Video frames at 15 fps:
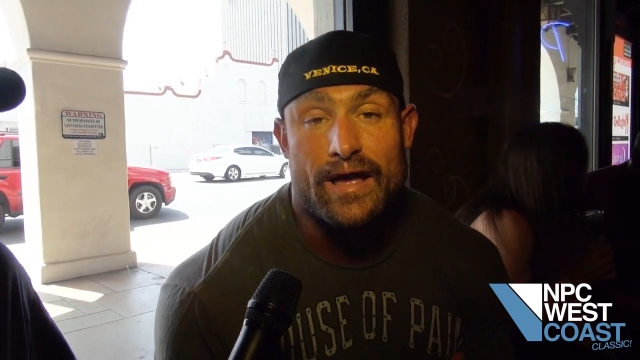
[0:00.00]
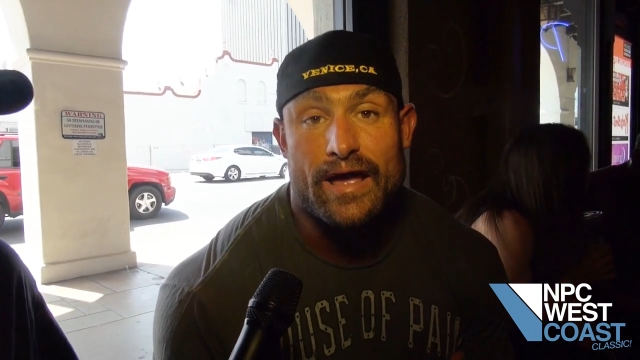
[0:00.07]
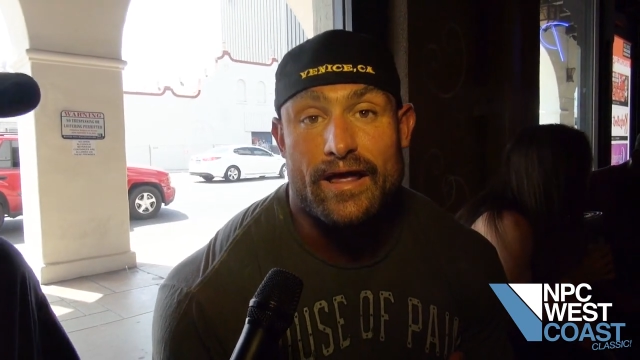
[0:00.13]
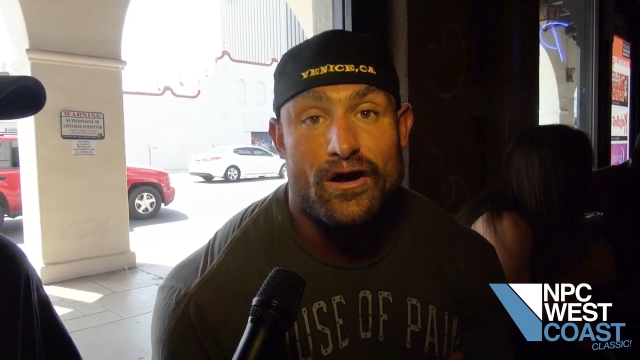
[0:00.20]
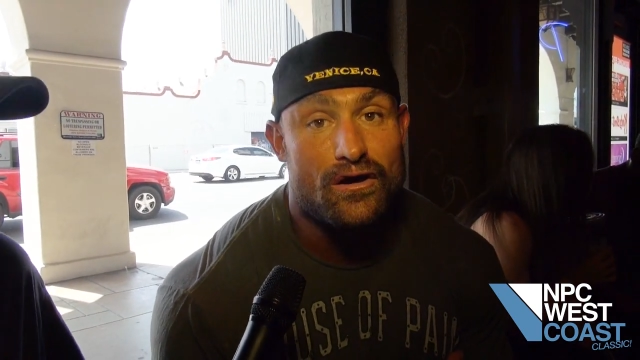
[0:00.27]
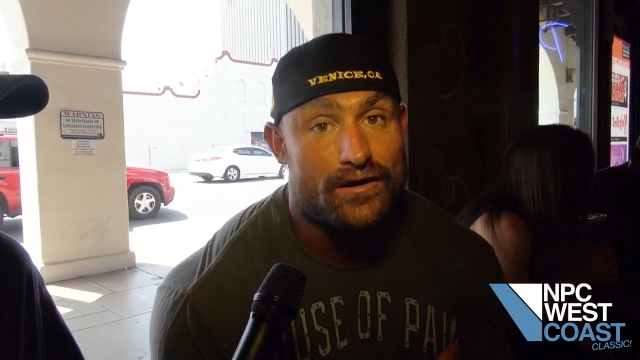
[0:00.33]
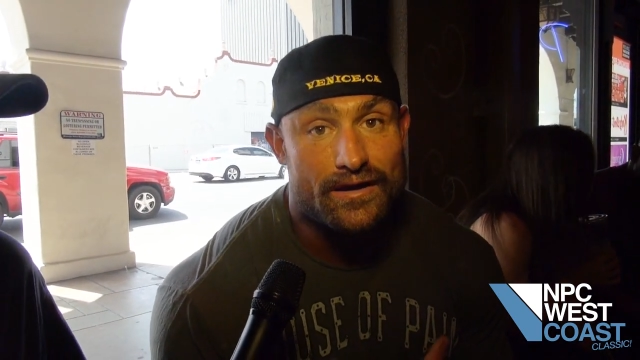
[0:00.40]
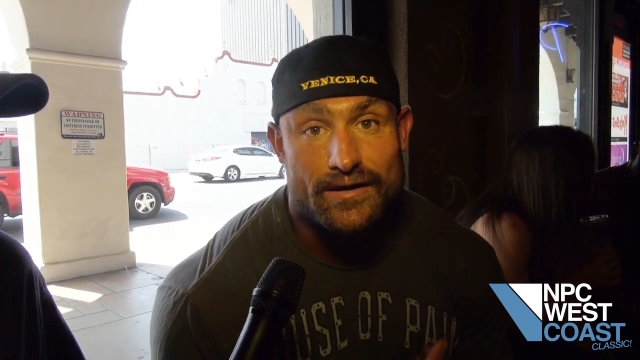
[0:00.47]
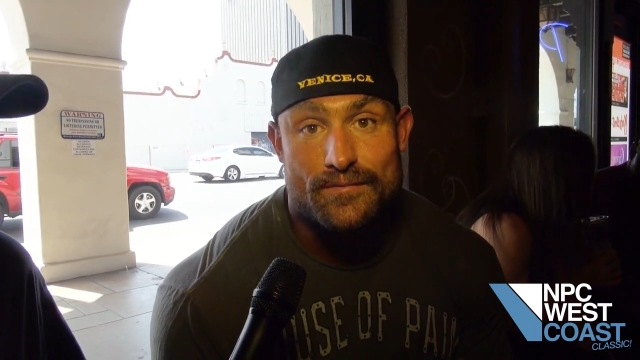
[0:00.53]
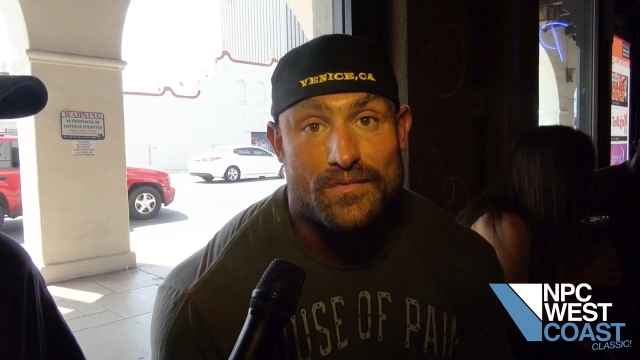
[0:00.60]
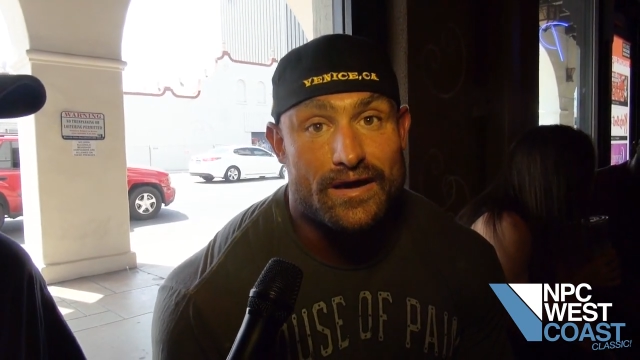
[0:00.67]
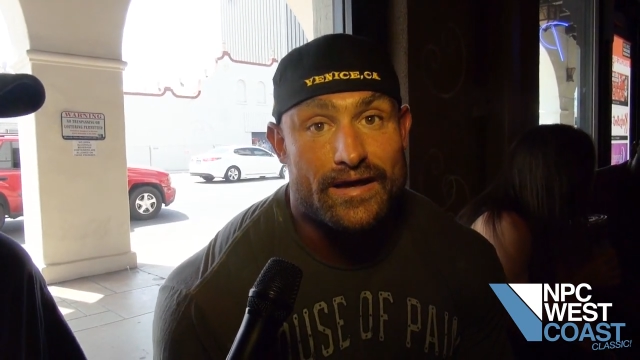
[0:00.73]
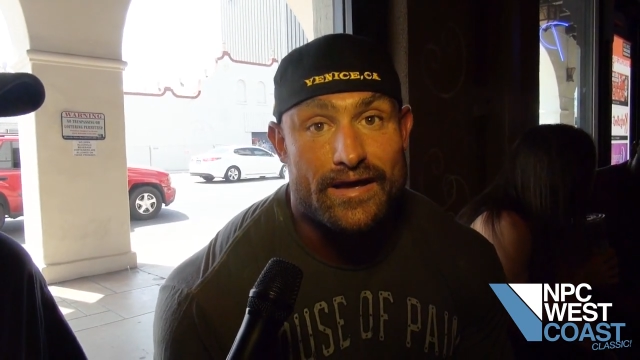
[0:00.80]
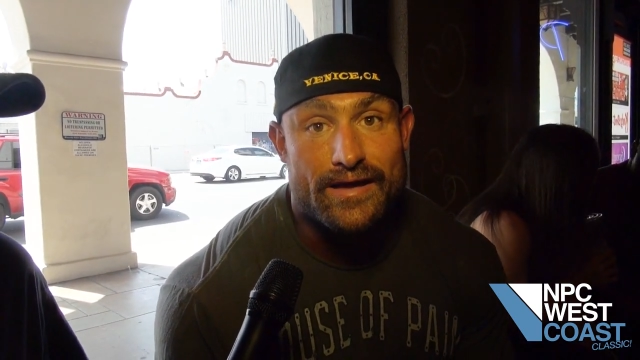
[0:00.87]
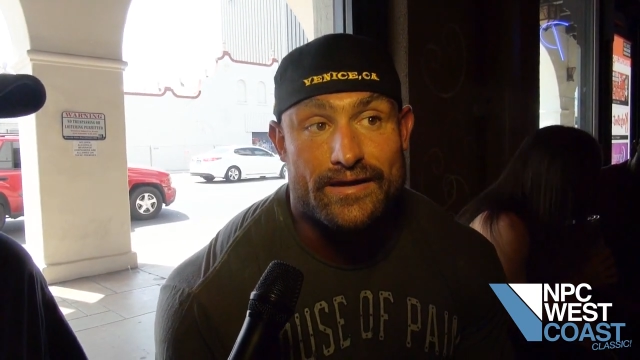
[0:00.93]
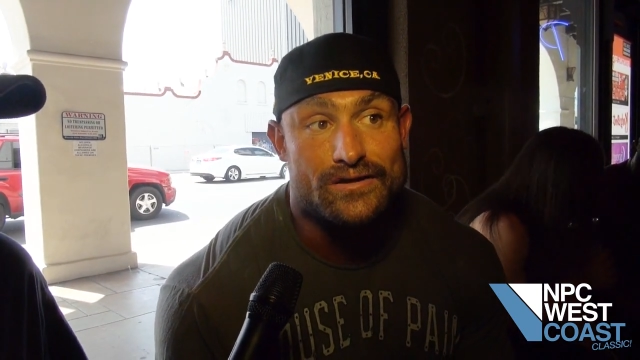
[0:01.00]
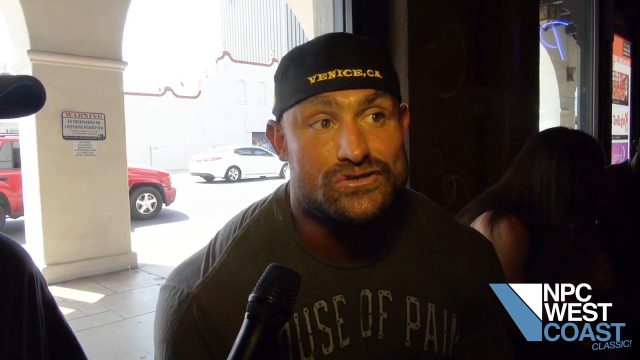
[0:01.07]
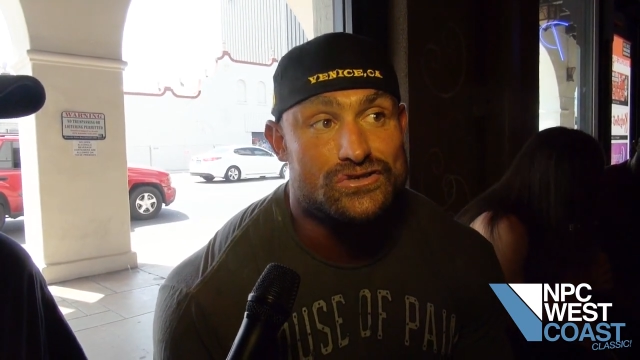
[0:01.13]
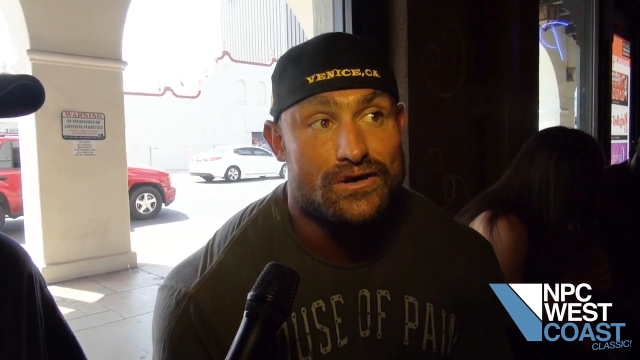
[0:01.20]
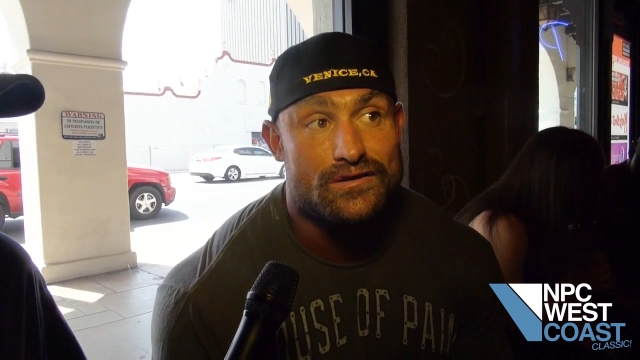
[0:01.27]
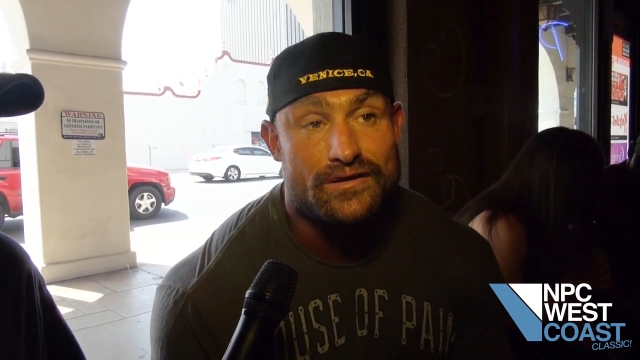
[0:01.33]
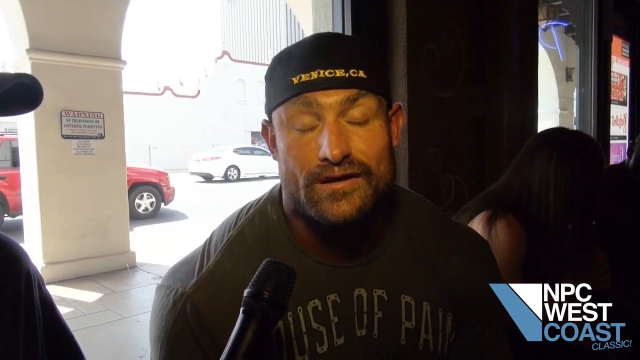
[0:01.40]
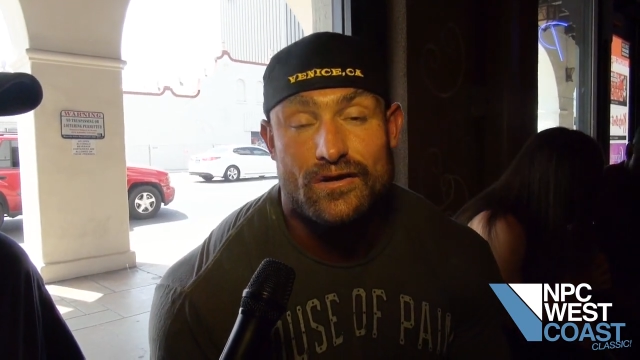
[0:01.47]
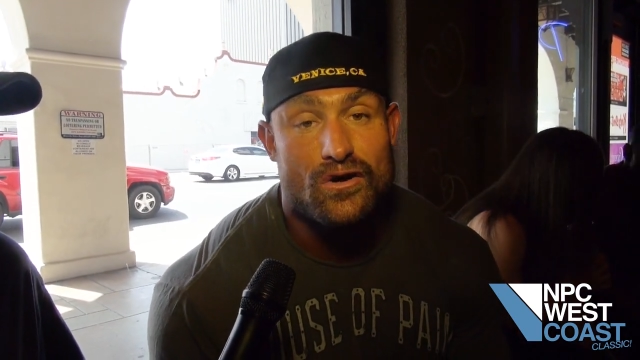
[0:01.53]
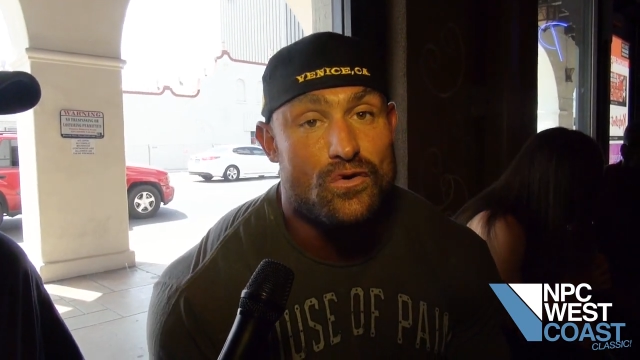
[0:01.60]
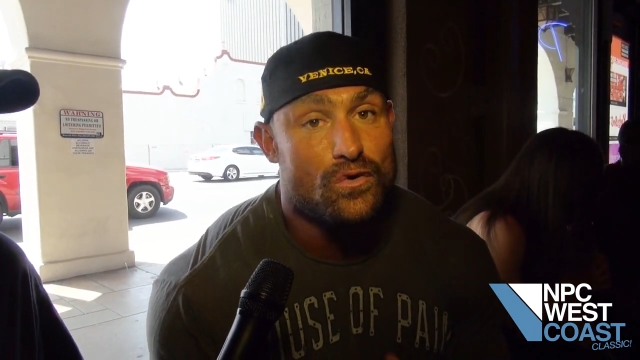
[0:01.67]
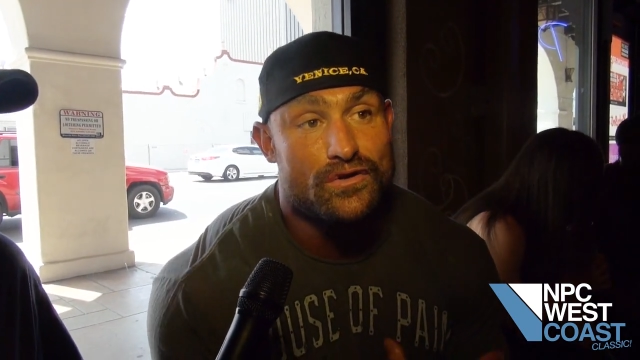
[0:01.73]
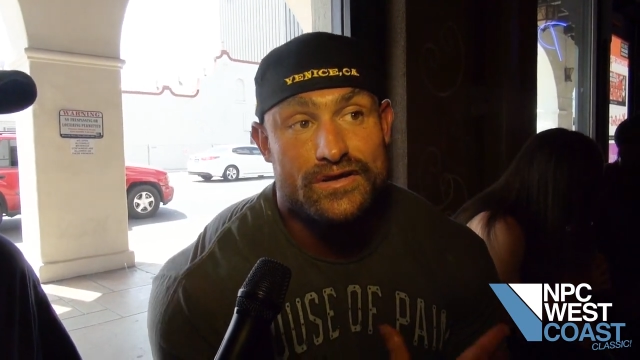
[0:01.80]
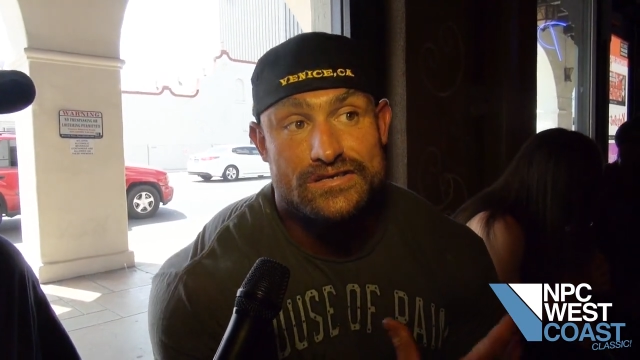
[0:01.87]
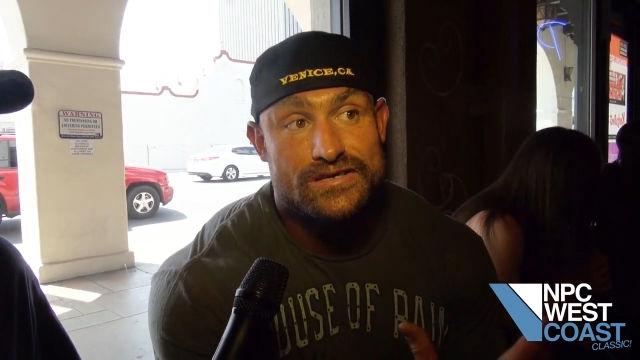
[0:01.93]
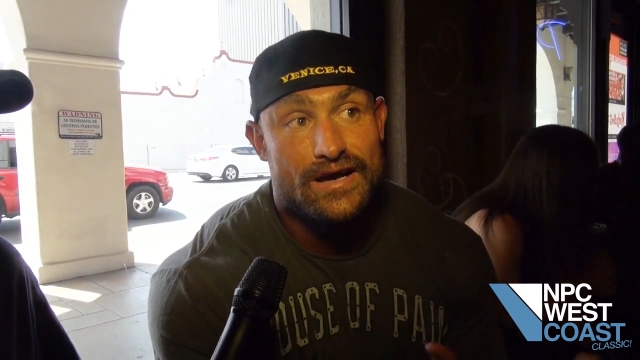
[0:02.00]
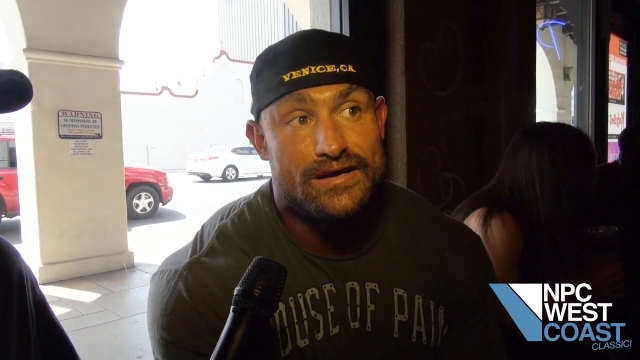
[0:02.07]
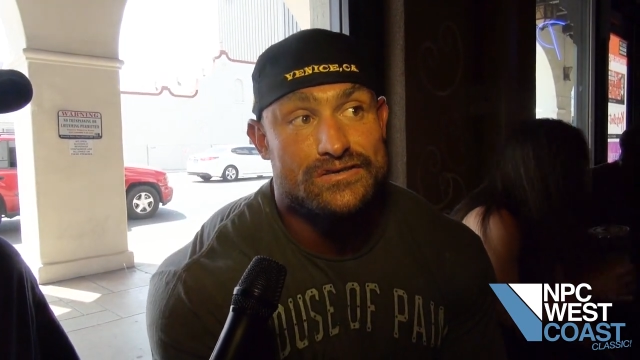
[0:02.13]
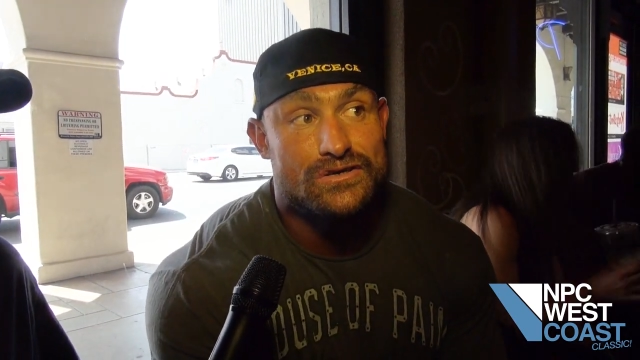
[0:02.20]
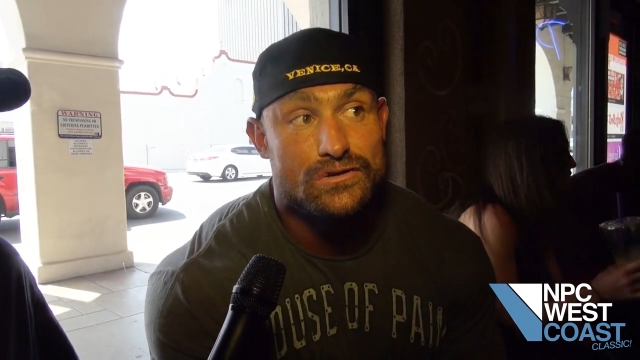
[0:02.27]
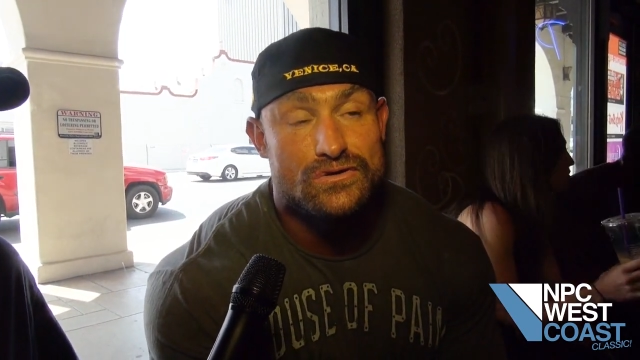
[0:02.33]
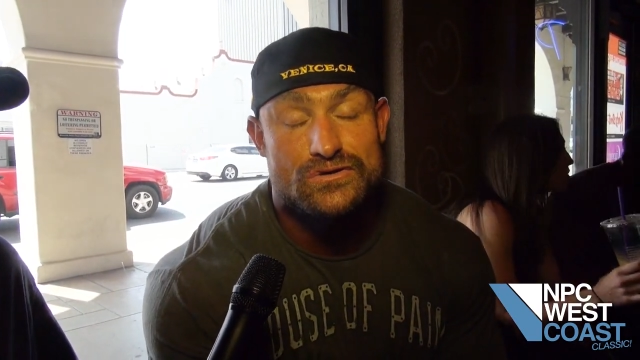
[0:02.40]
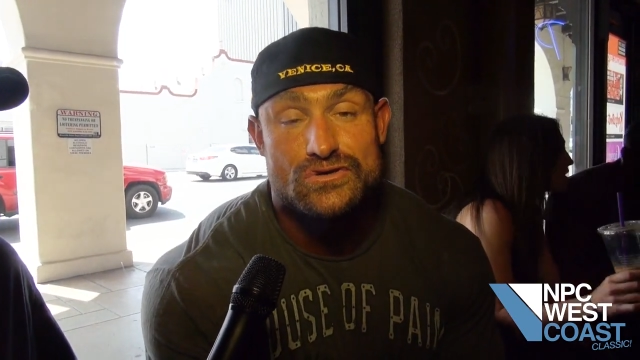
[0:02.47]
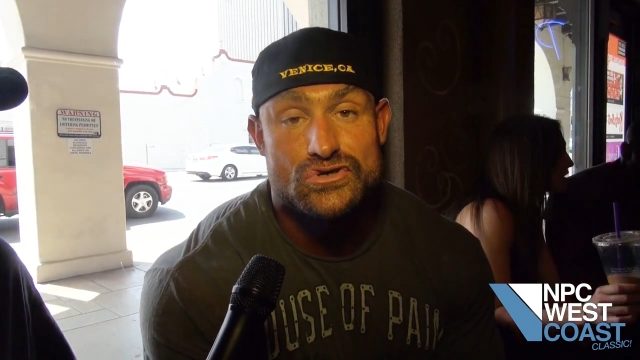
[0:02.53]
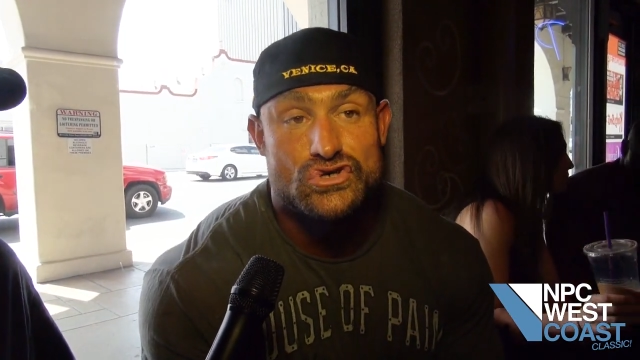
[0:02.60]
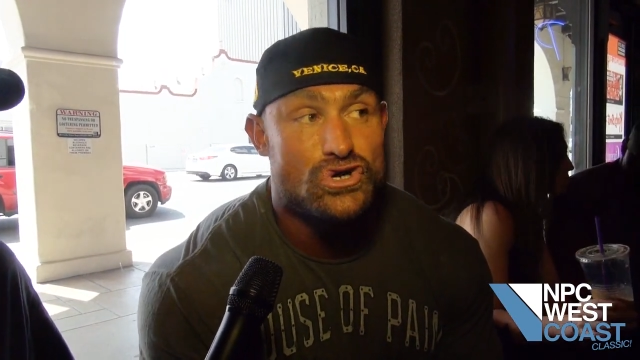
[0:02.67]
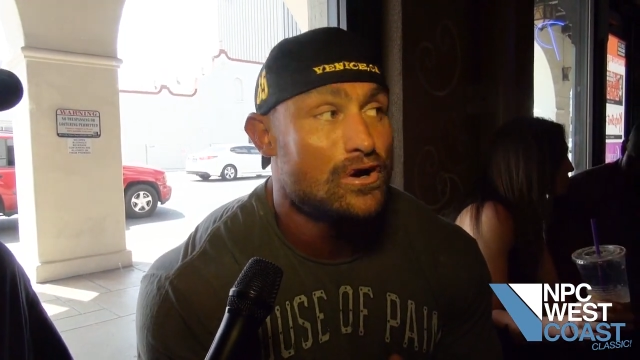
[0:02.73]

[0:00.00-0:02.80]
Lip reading: and I'll get in my head and start thinking, oh, well, this guy's glutes are